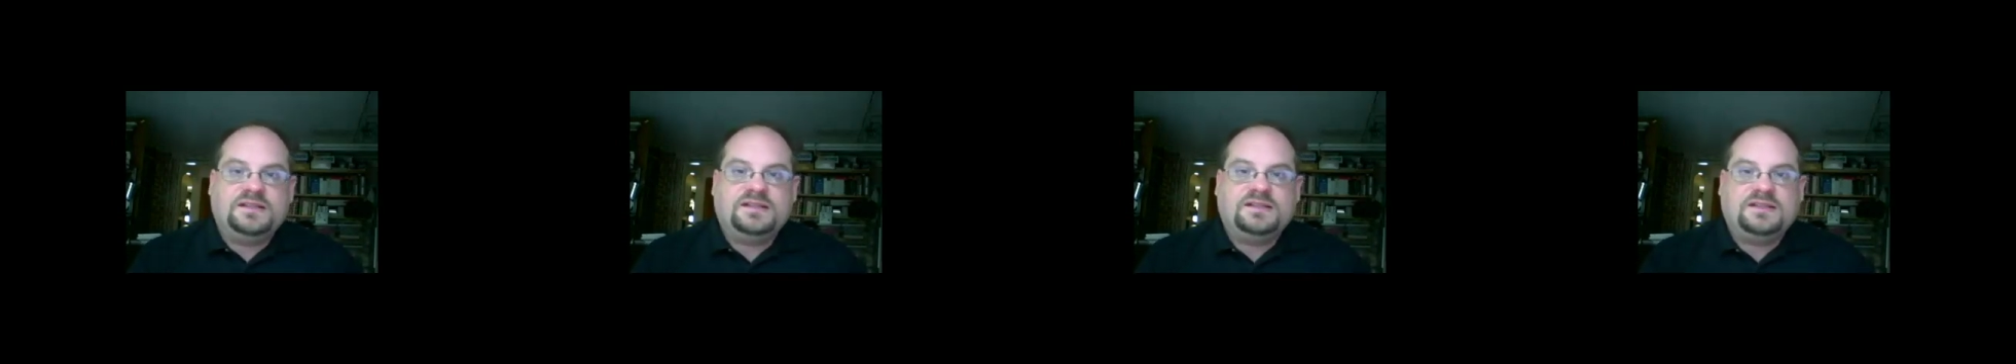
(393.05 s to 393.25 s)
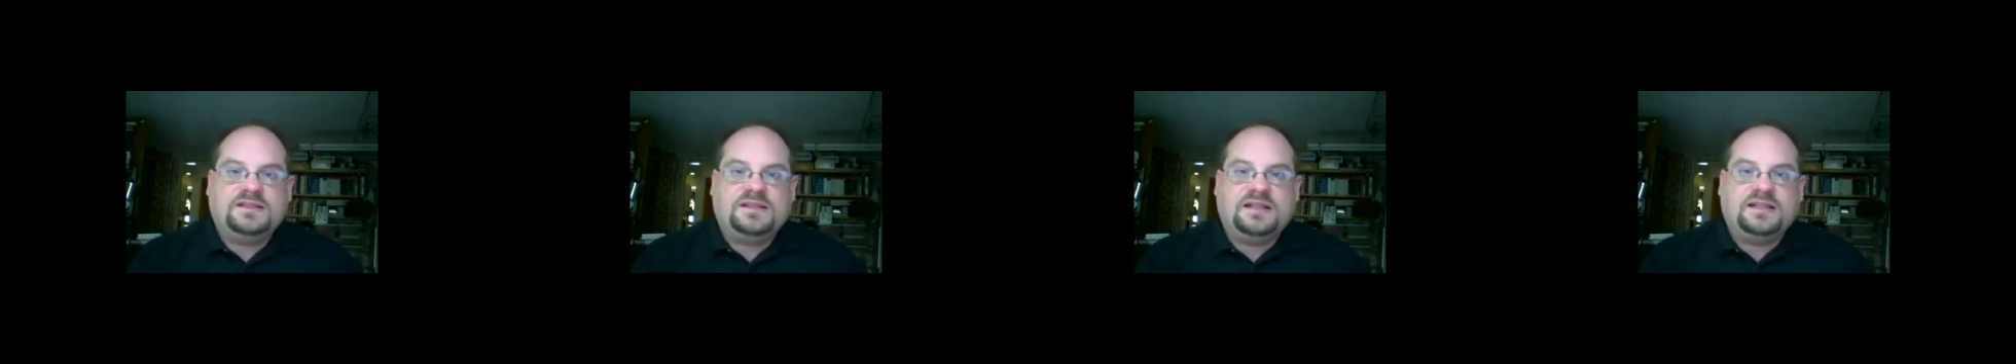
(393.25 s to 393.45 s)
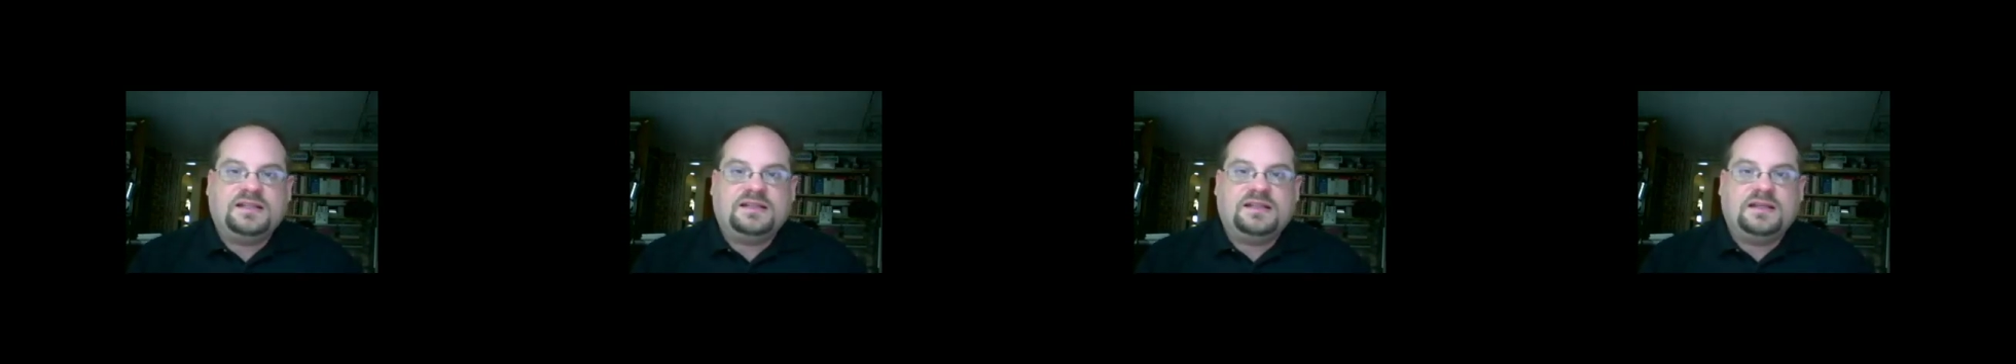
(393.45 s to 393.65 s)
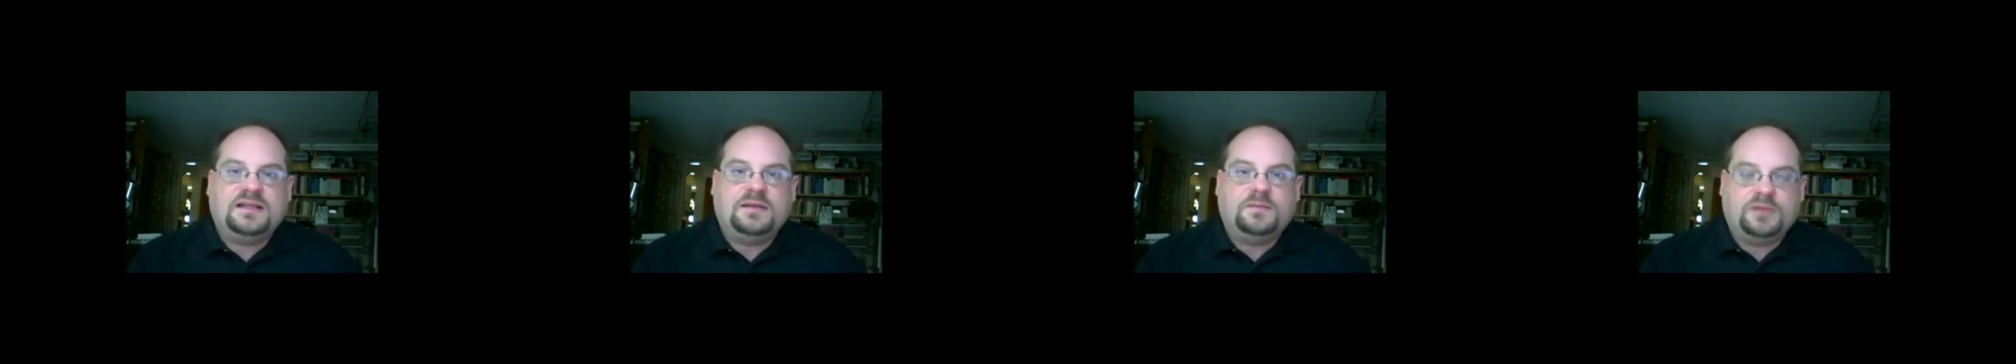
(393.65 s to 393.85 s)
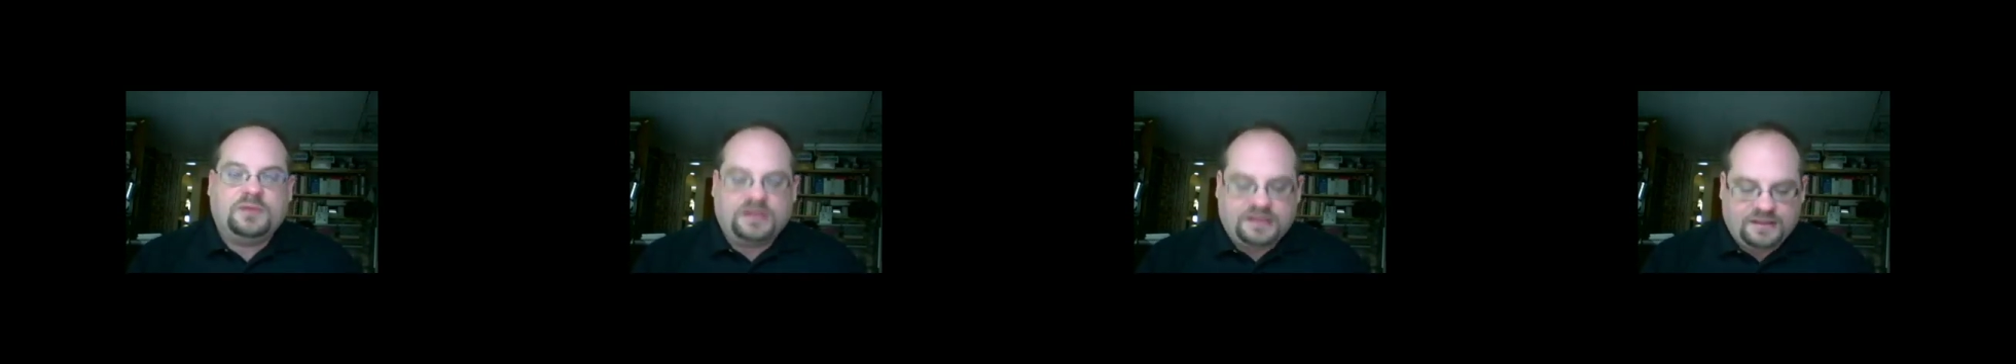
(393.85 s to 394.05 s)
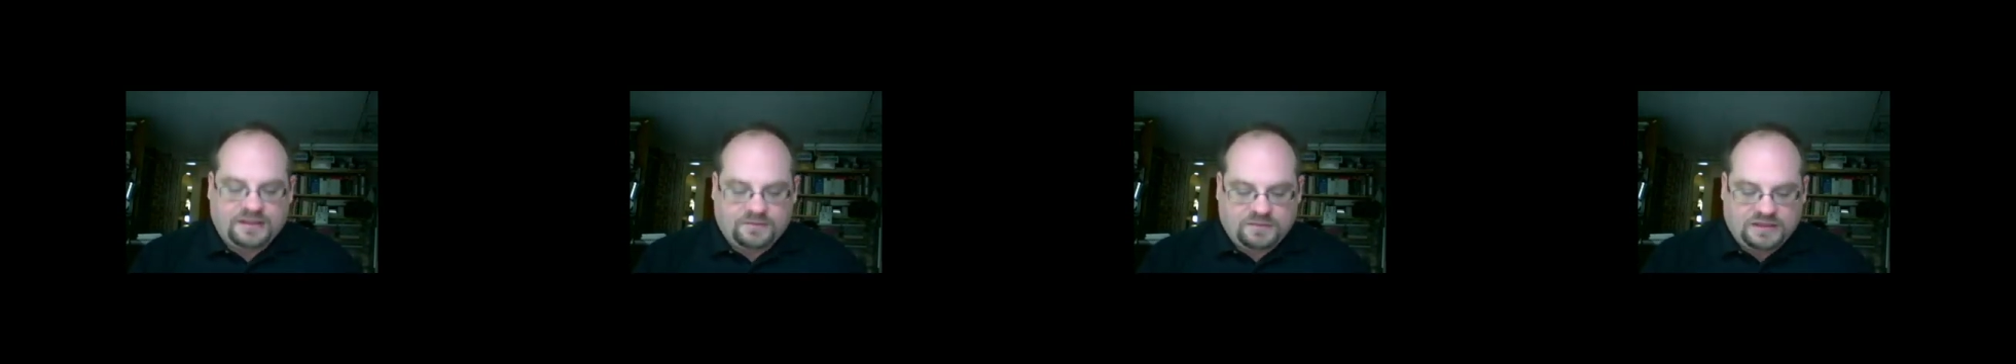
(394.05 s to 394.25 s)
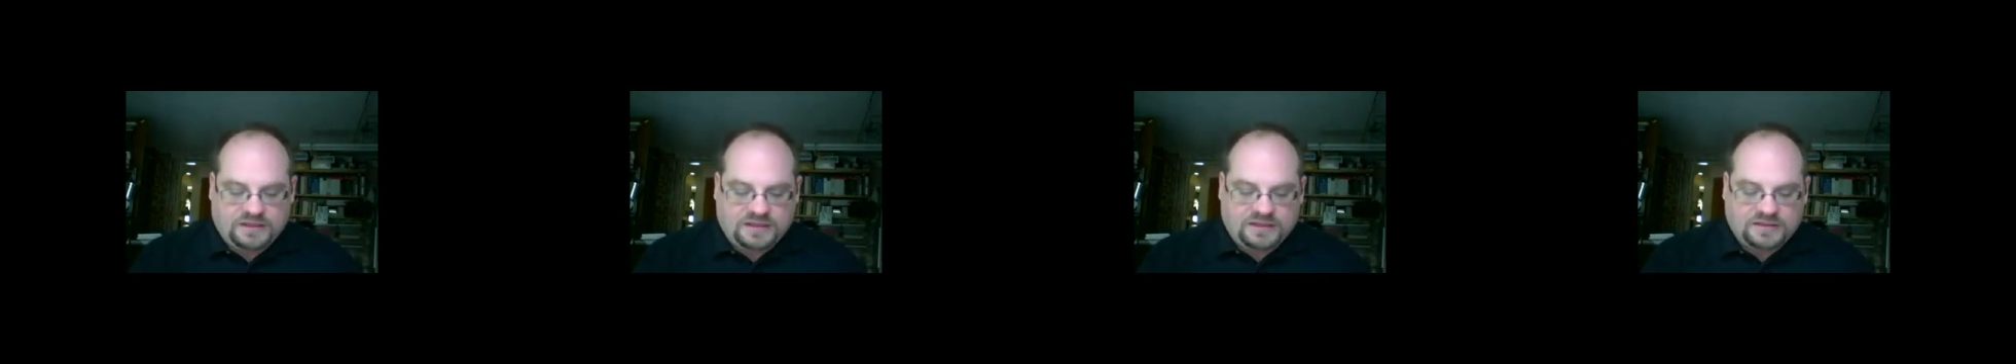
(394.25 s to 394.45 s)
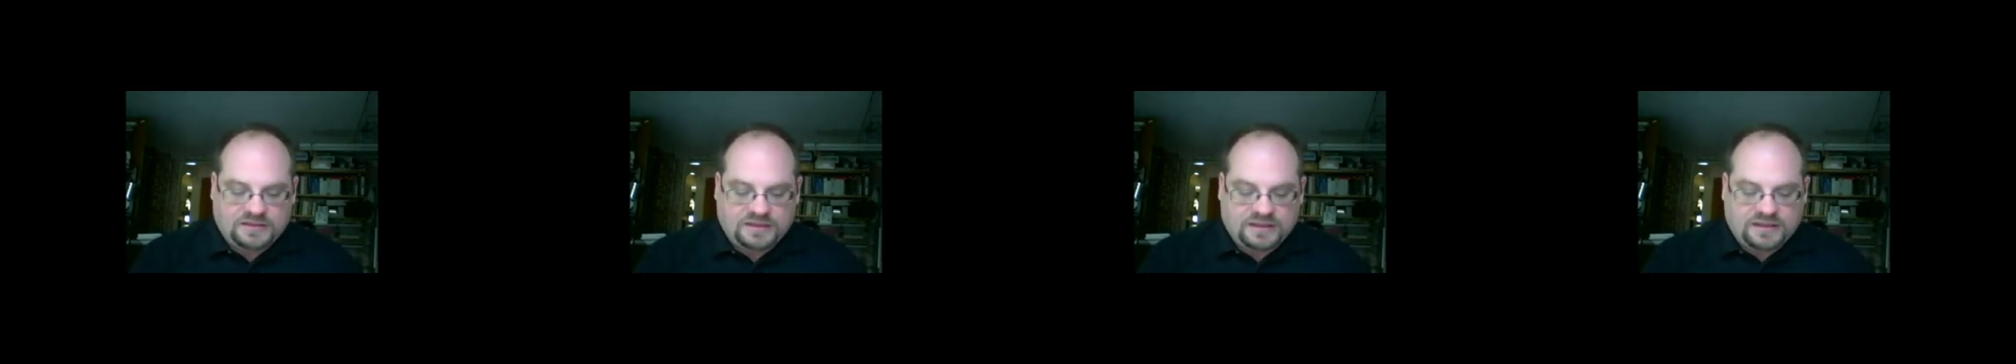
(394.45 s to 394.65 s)
us at the
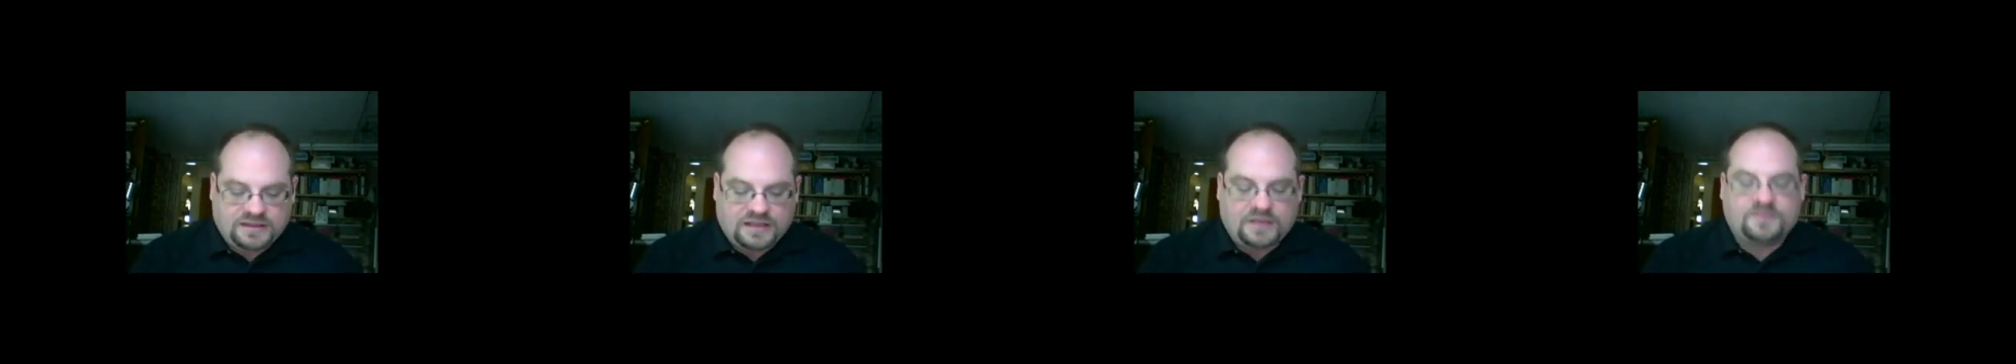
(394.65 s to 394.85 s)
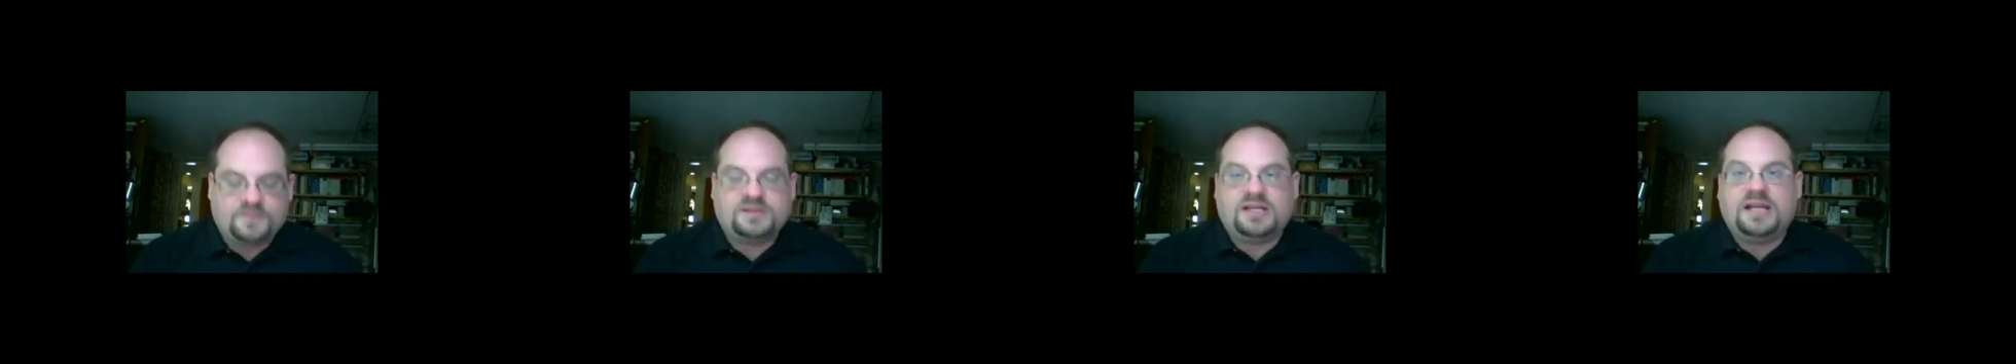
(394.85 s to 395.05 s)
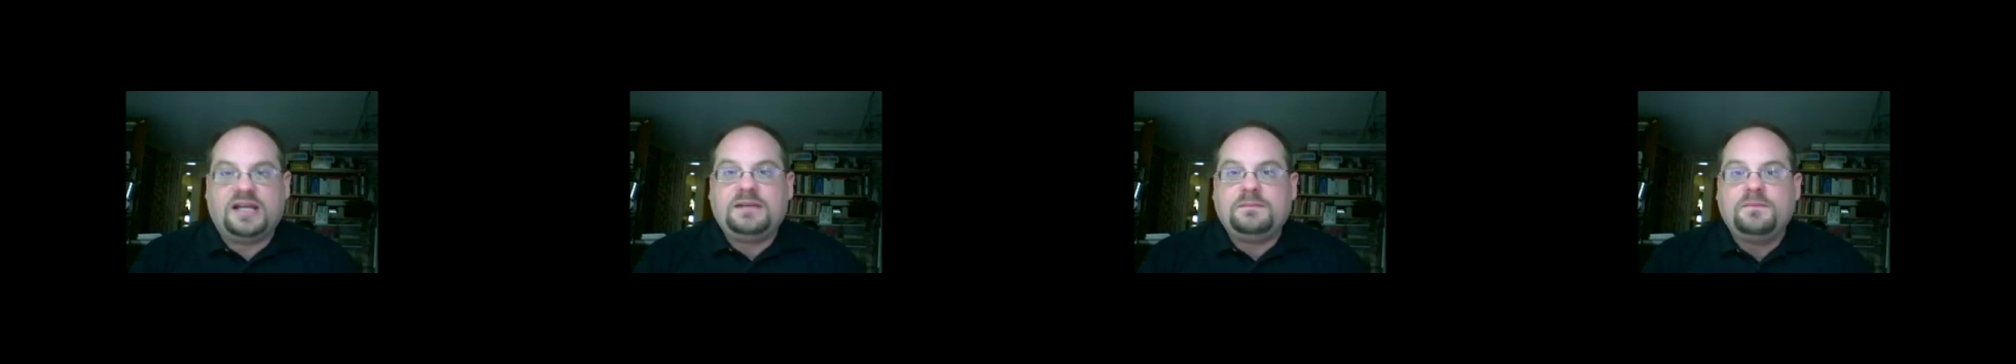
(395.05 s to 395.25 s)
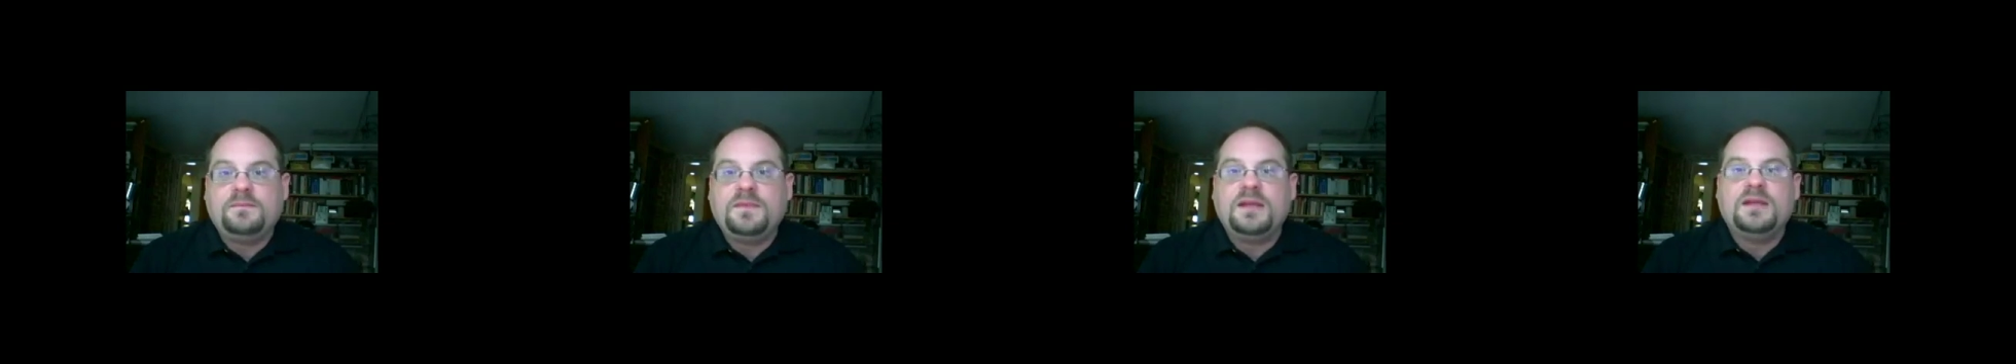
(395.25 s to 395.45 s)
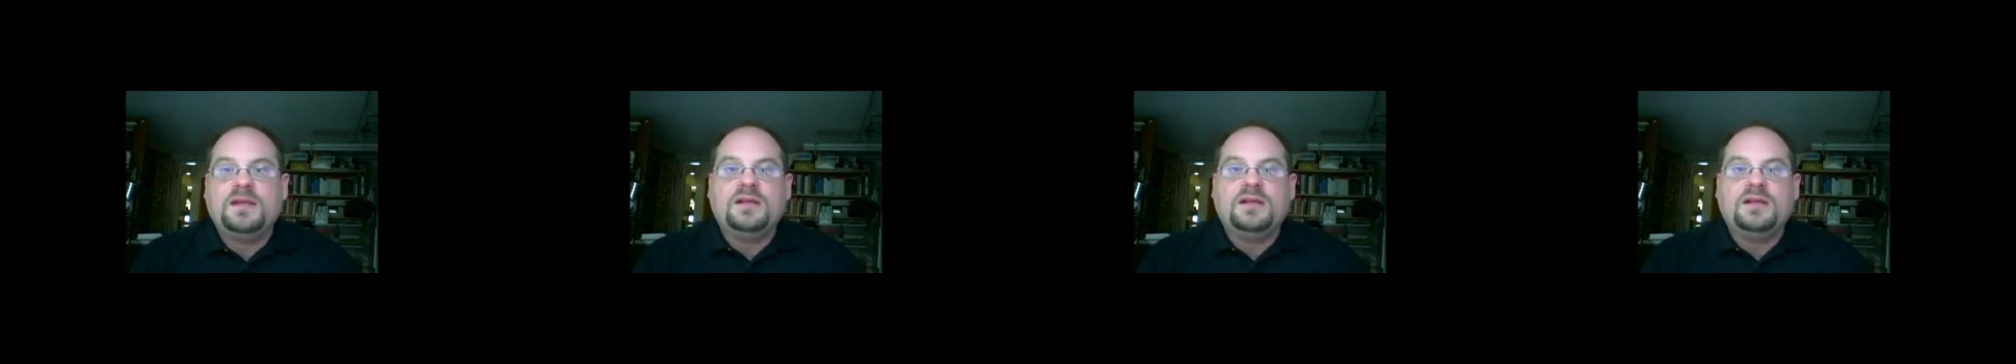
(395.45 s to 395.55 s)
brickcavemedia.com site.